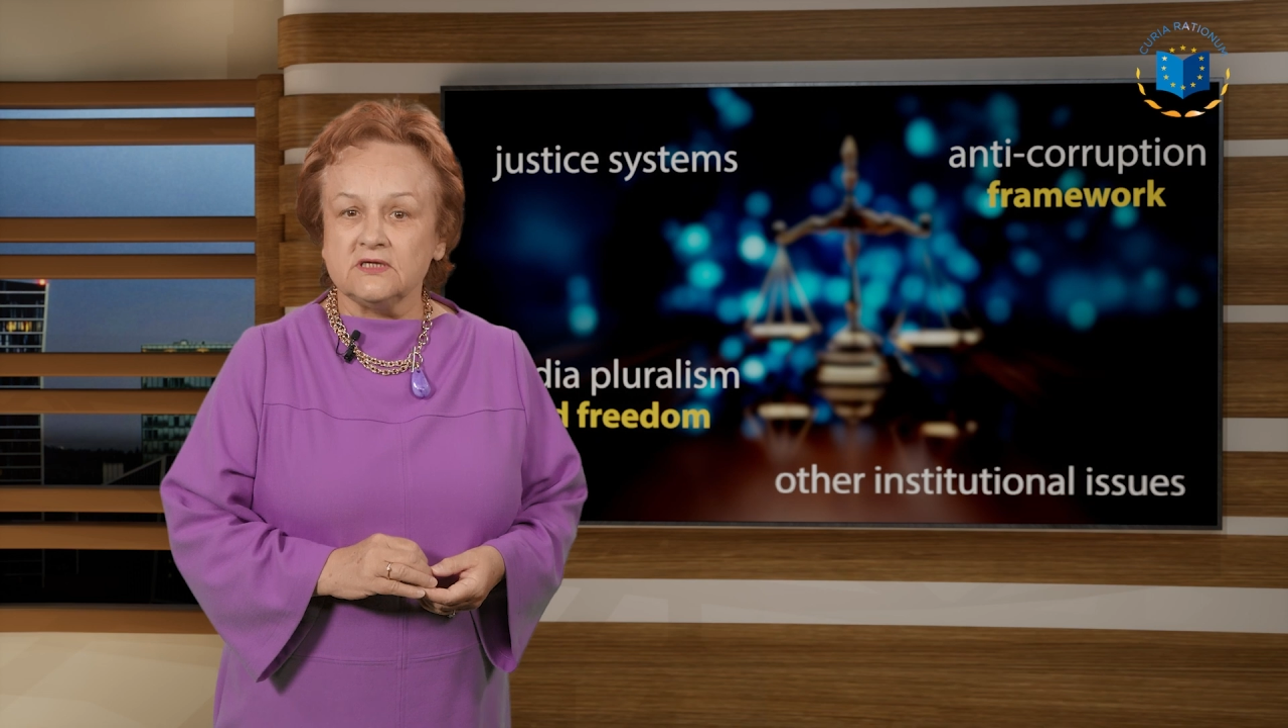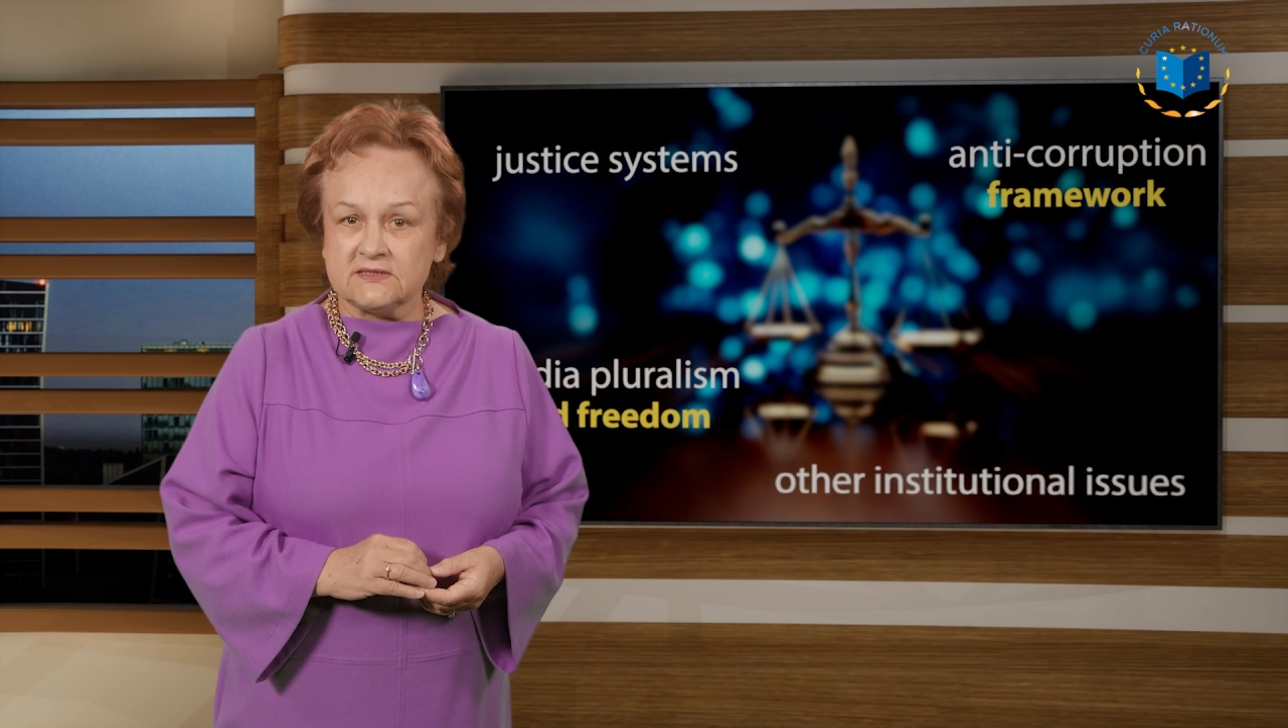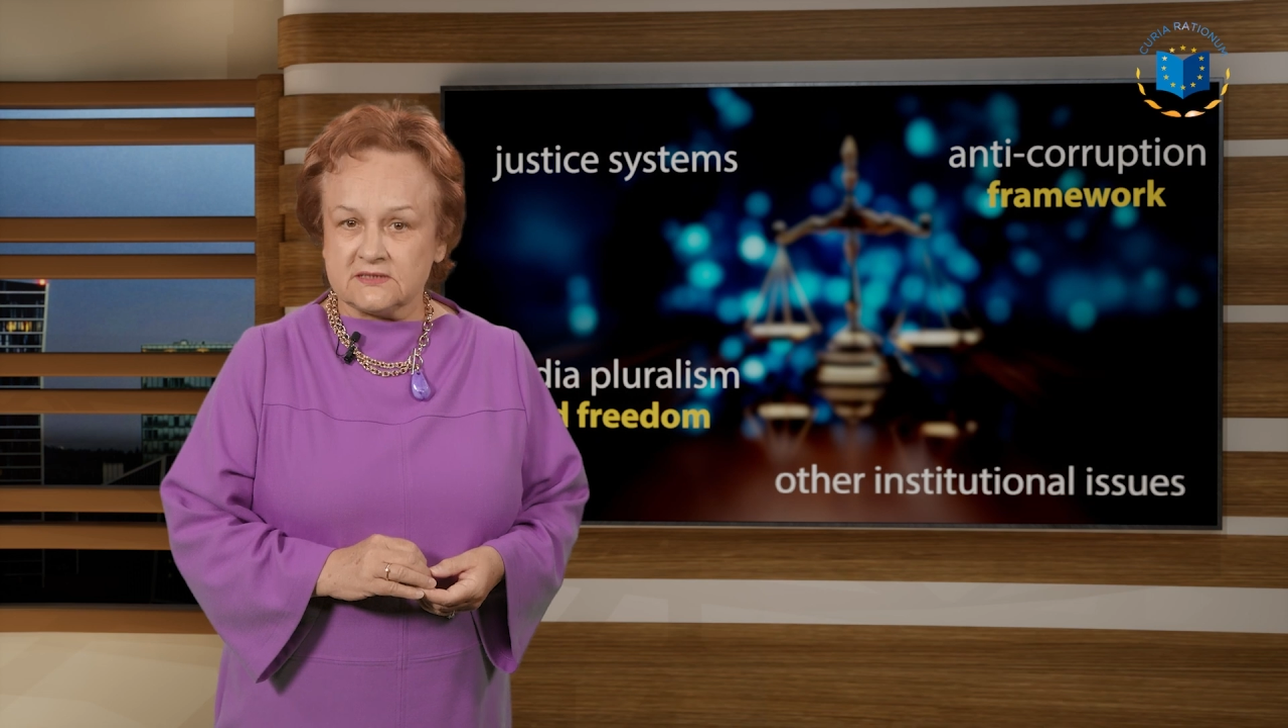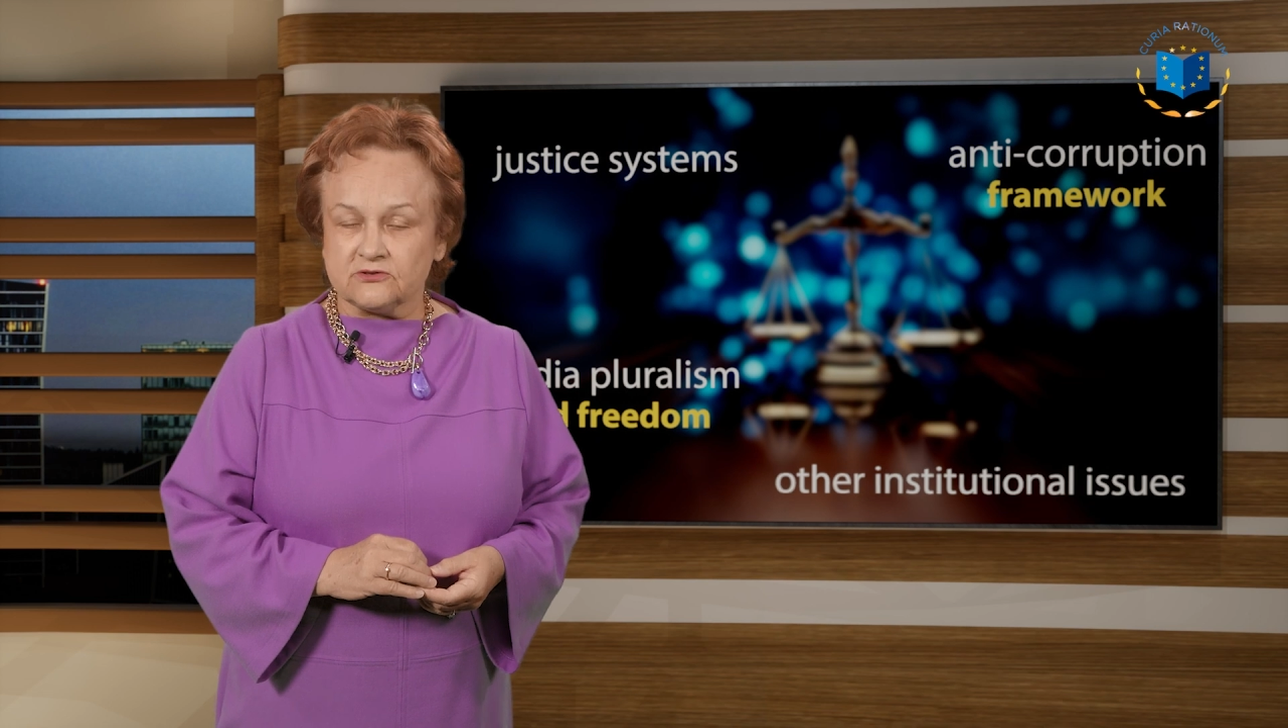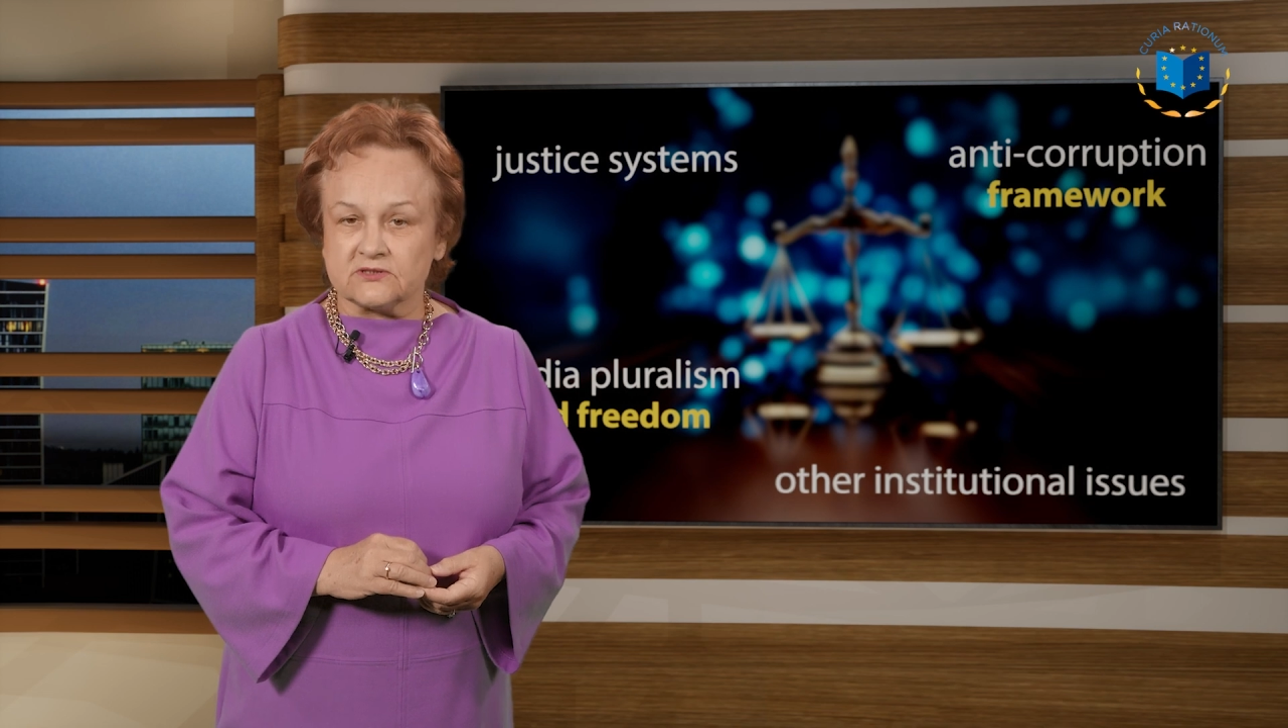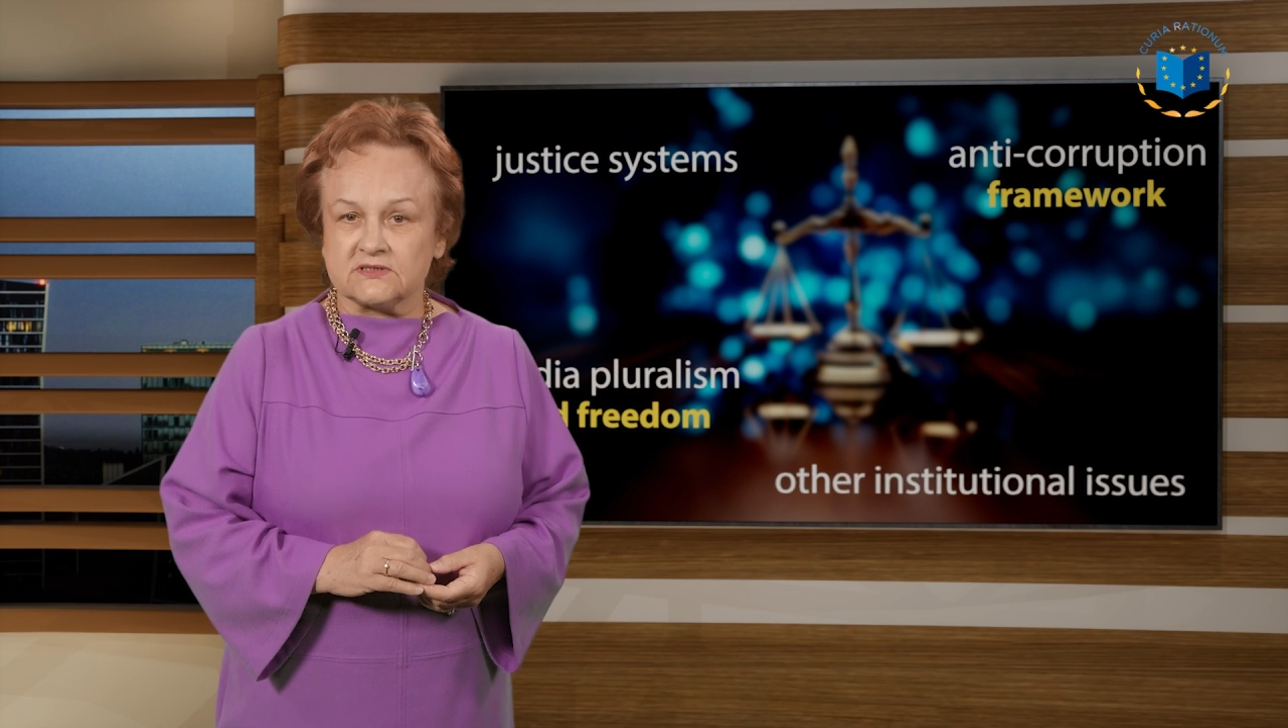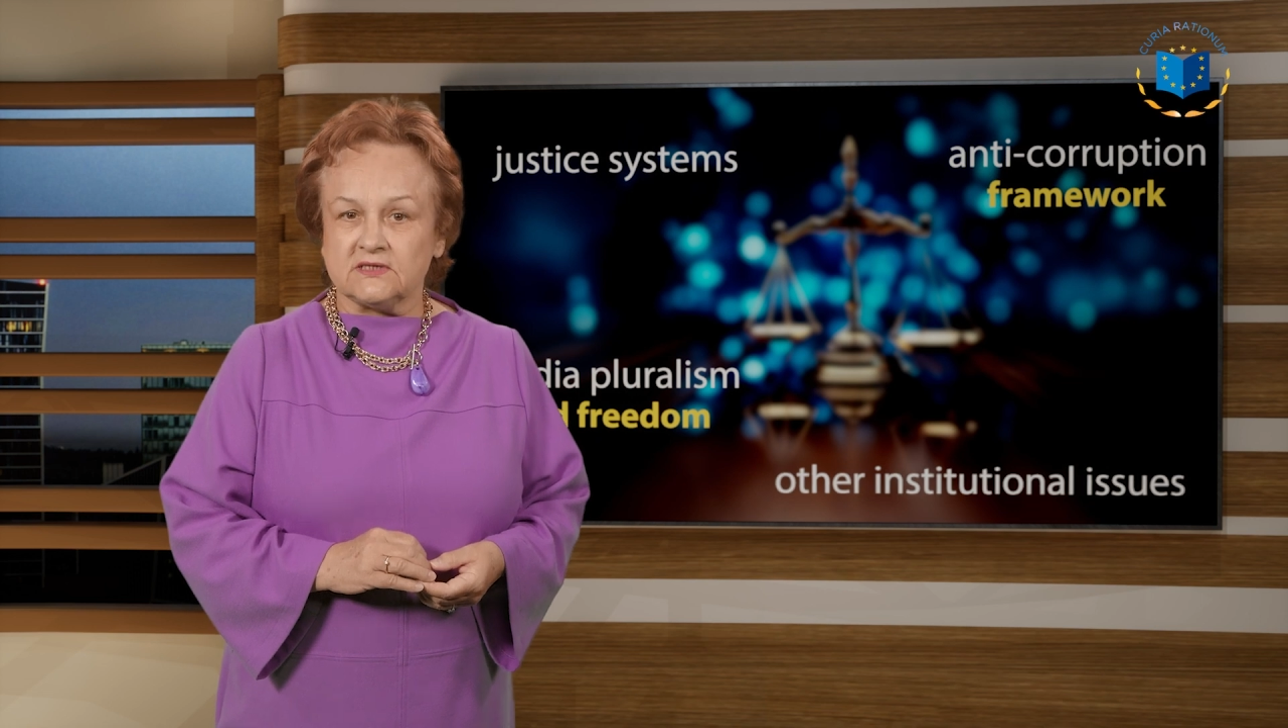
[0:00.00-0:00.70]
issues